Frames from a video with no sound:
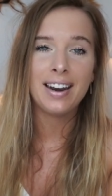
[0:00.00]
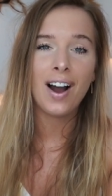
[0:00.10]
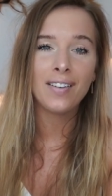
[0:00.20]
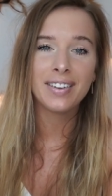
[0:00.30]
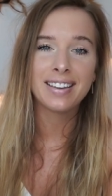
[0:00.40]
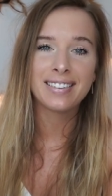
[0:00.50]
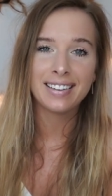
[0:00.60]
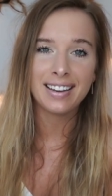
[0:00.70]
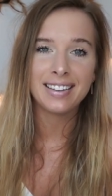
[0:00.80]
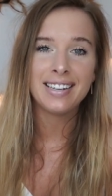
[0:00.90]
And
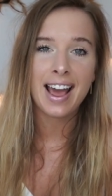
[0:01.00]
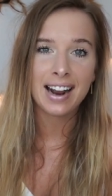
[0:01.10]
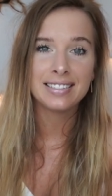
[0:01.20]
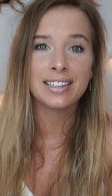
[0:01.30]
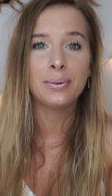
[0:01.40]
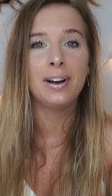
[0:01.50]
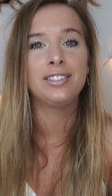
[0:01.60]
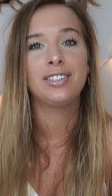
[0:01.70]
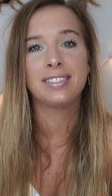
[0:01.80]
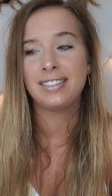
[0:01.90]
obviously, the tactic
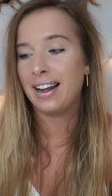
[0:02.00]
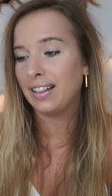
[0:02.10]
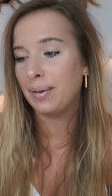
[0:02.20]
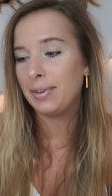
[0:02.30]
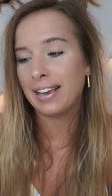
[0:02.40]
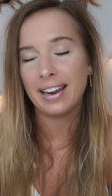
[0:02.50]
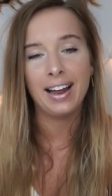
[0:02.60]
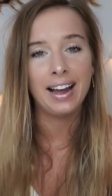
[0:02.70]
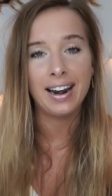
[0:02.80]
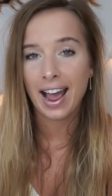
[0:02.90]
was just tell them you
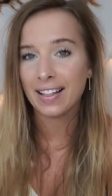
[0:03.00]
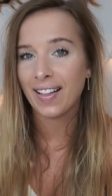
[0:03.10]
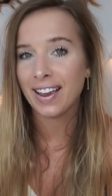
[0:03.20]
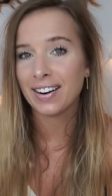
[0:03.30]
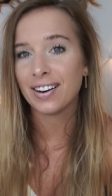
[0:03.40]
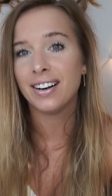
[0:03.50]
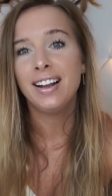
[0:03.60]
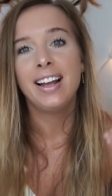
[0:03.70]
get an eyeliner